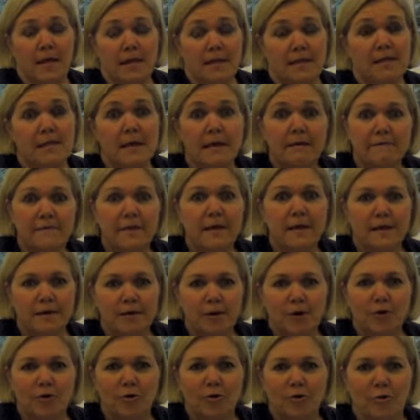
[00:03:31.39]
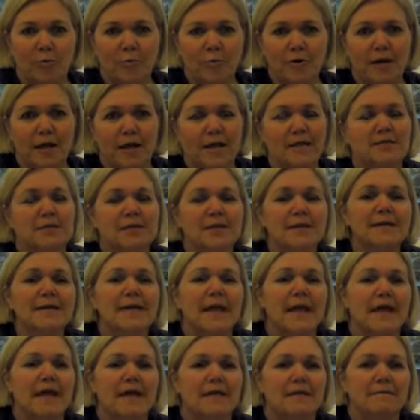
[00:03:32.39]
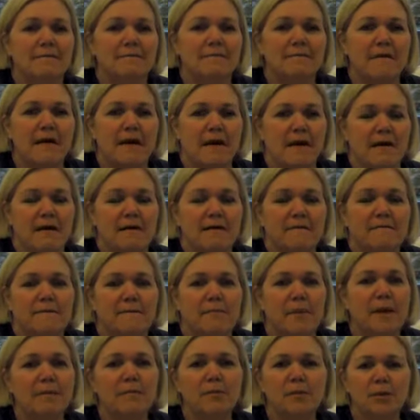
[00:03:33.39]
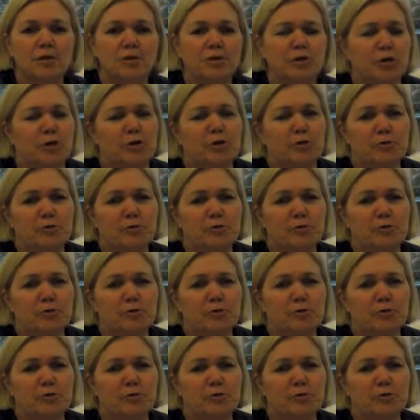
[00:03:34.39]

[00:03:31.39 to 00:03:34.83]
It's definitely not corporate, actually, and for people that